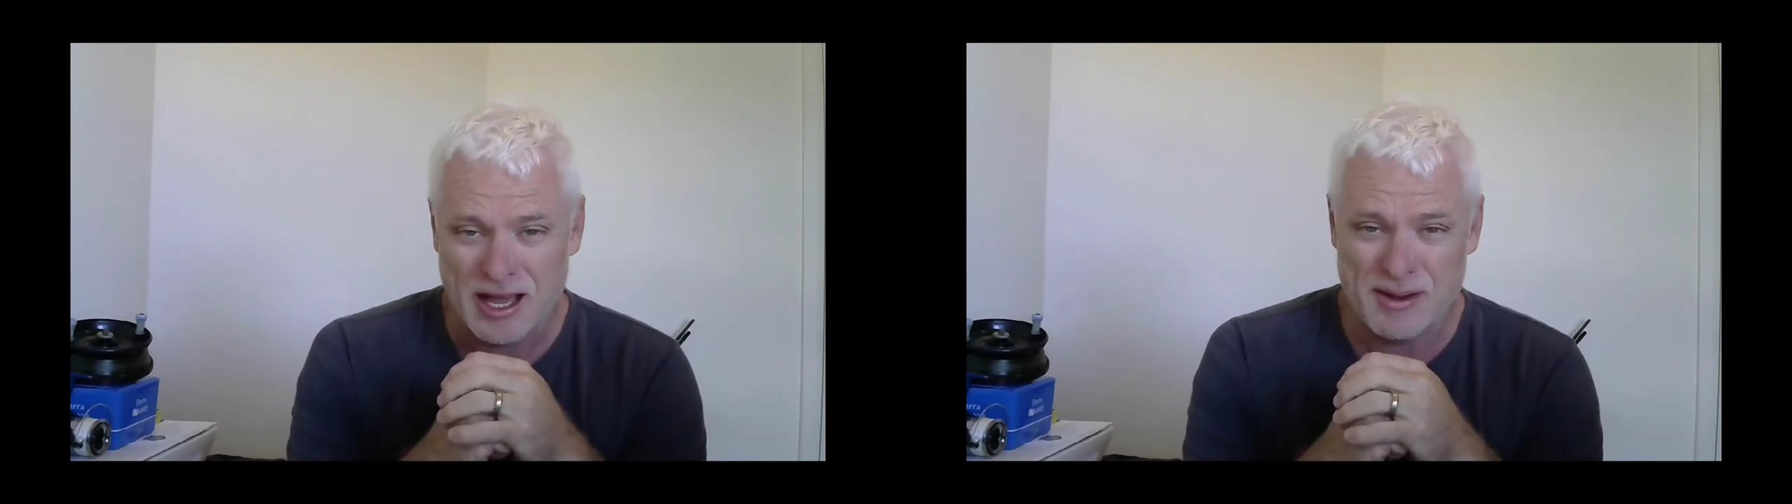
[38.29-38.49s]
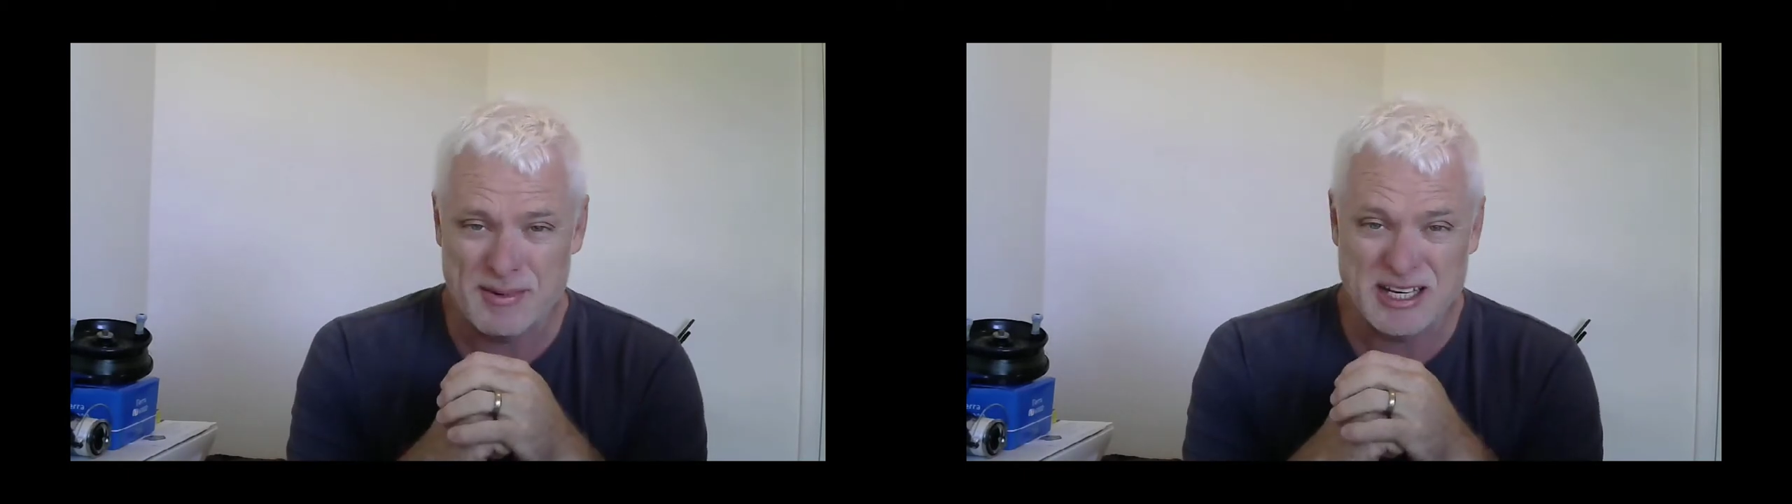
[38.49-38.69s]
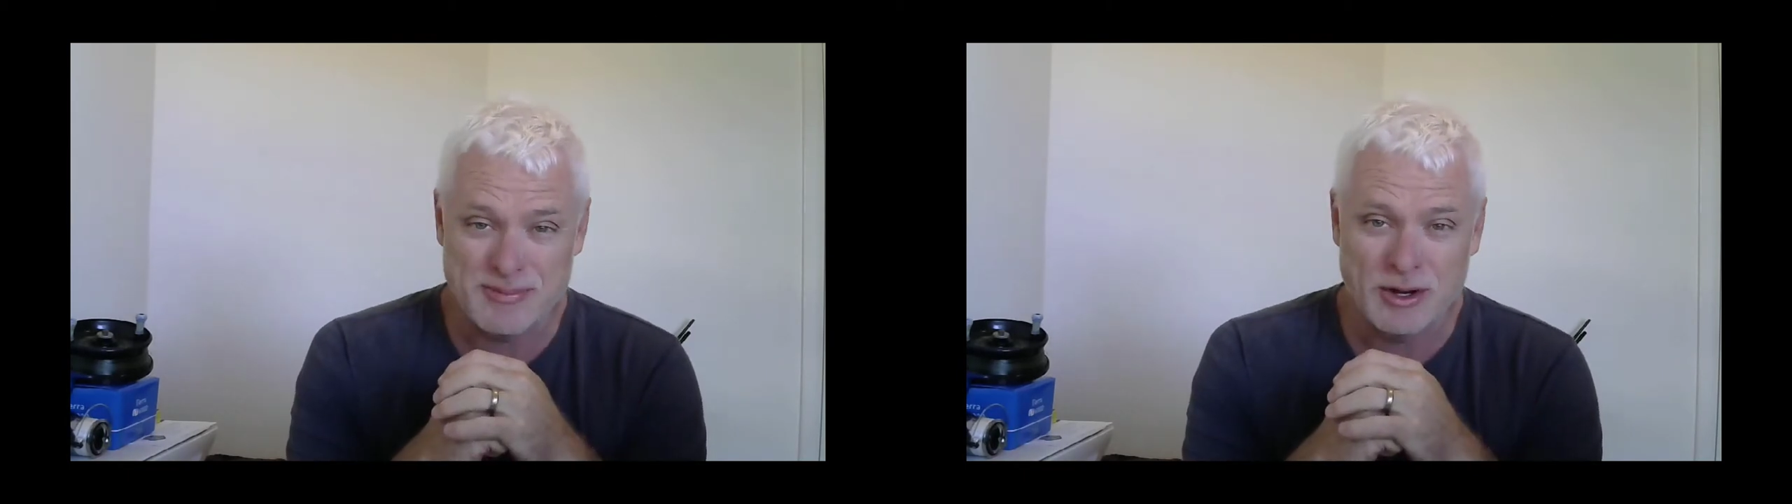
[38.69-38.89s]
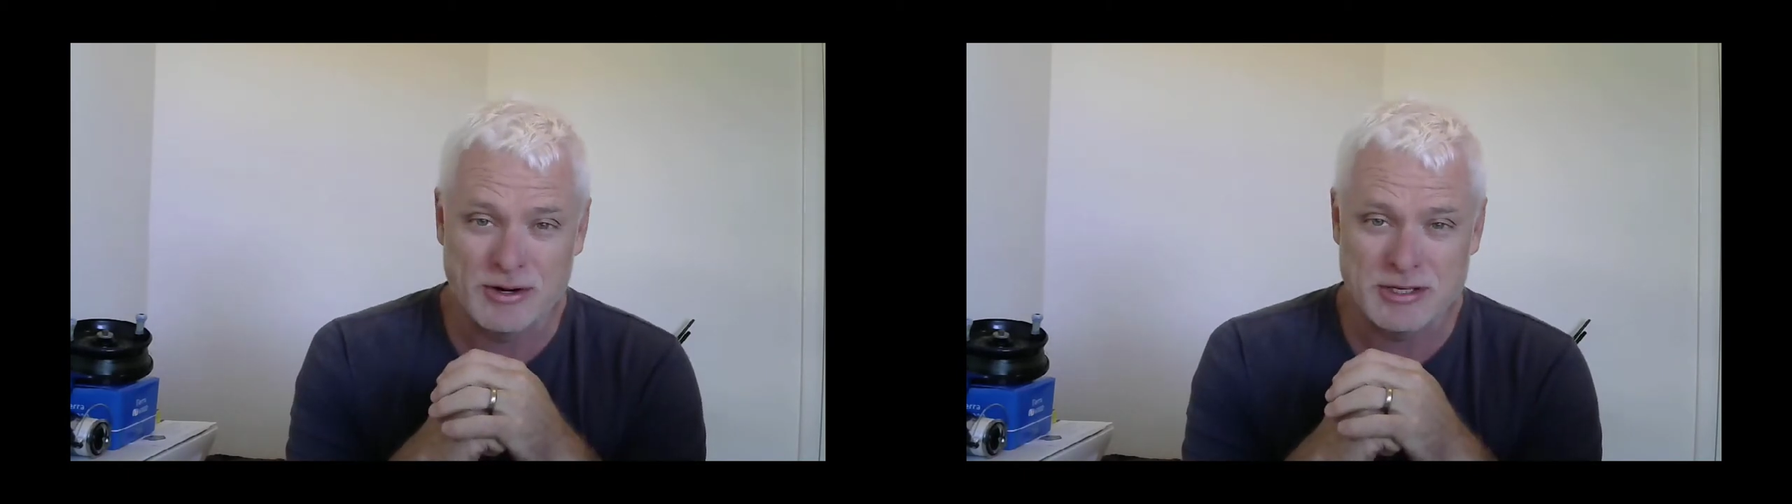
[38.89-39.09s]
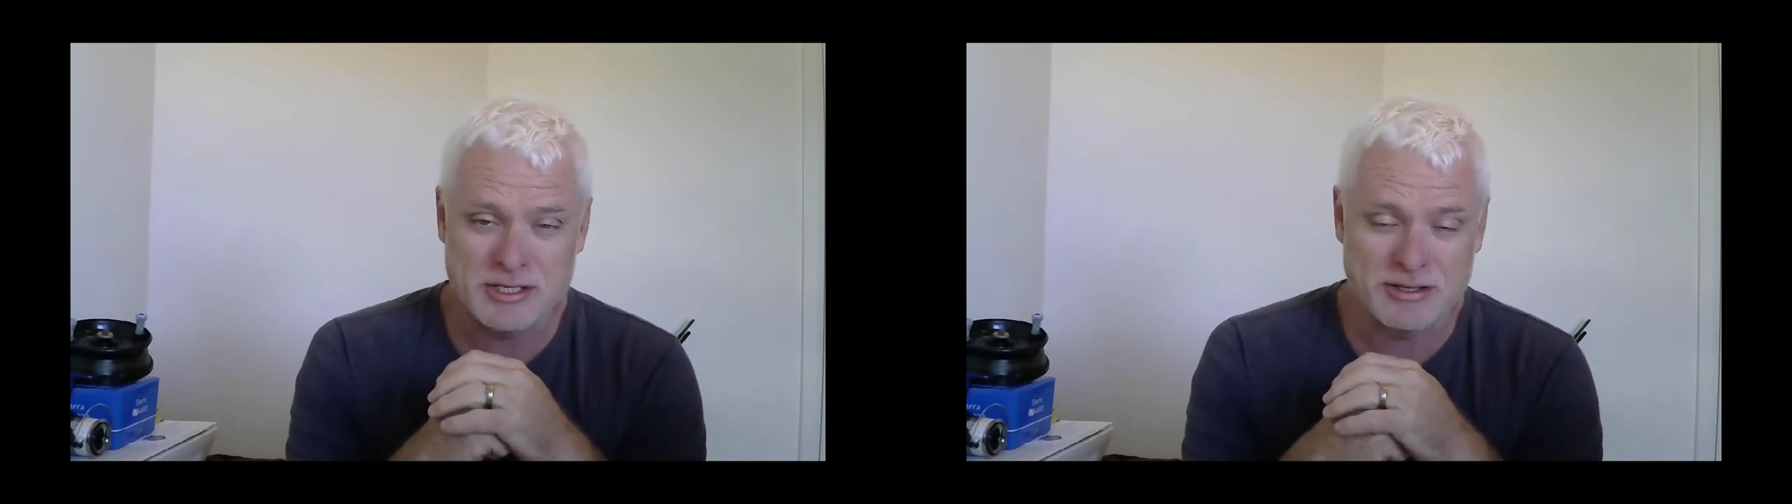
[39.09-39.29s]
I mean, to be
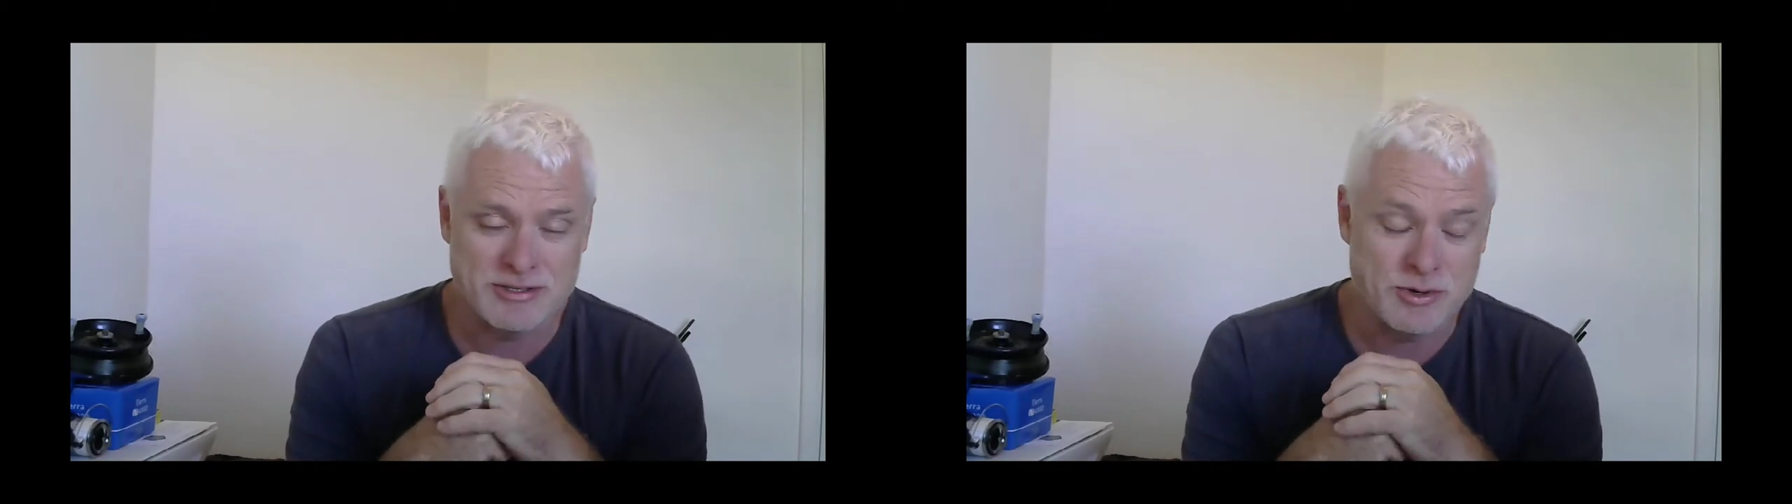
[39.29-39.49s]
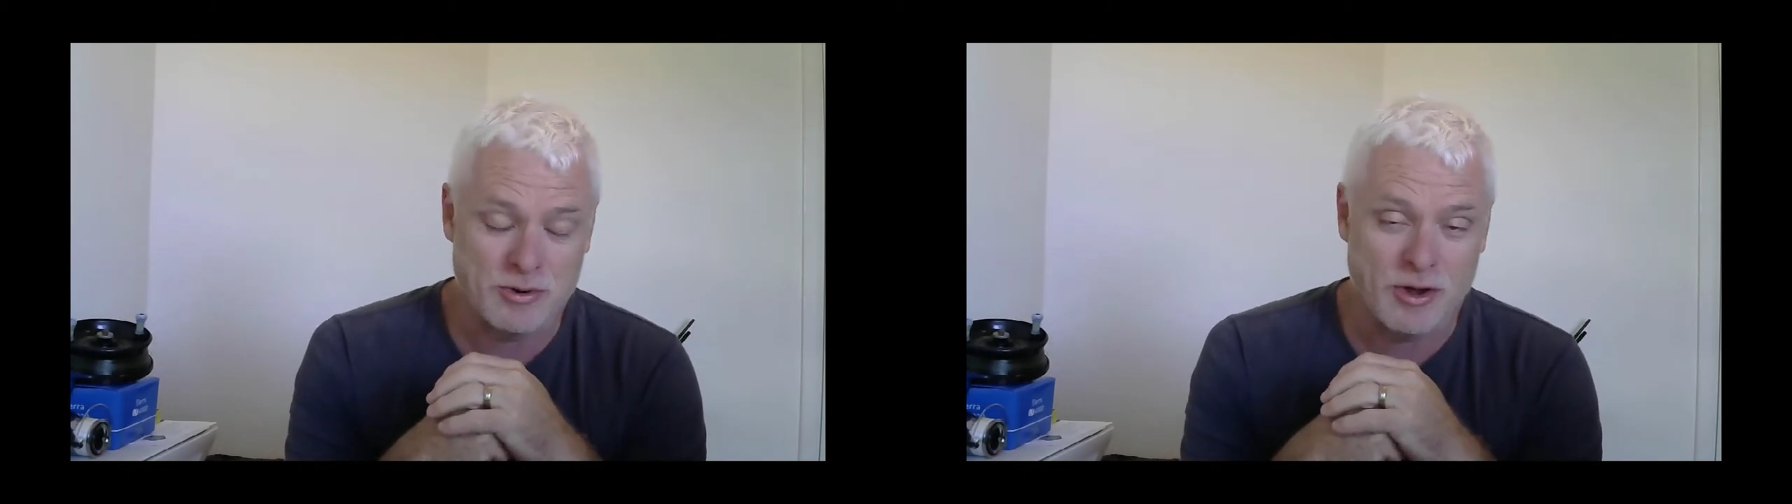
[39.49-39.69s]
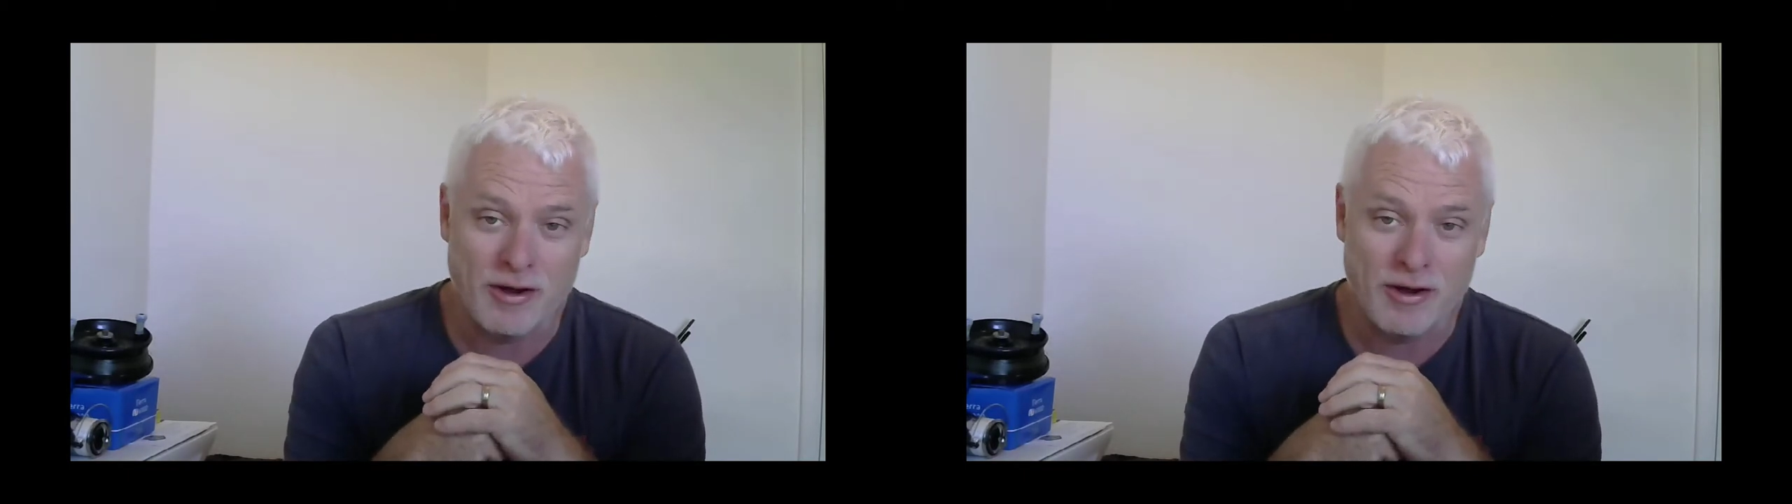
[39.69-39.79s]
honest, it's called